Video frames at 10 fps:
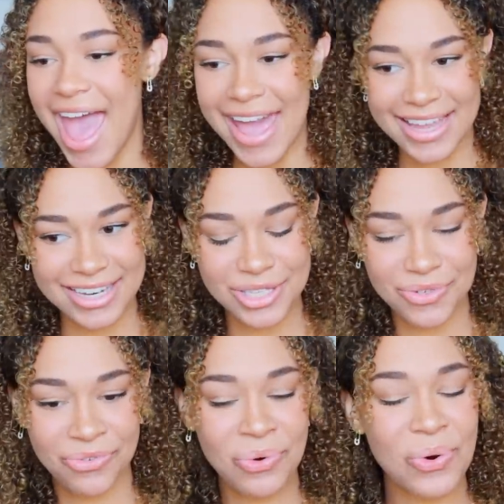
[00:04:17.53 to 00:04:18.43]
and
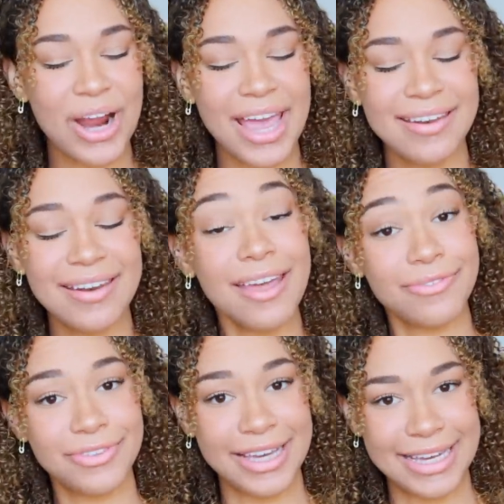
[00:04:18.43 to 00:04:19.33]
it's for a
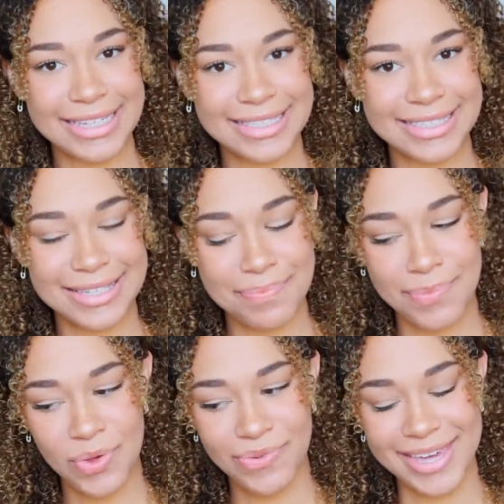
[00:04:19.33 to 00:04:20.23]
Netflix
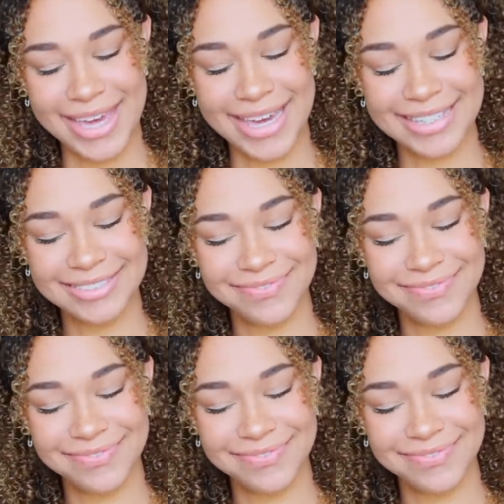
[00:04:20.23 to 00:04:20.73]
movie.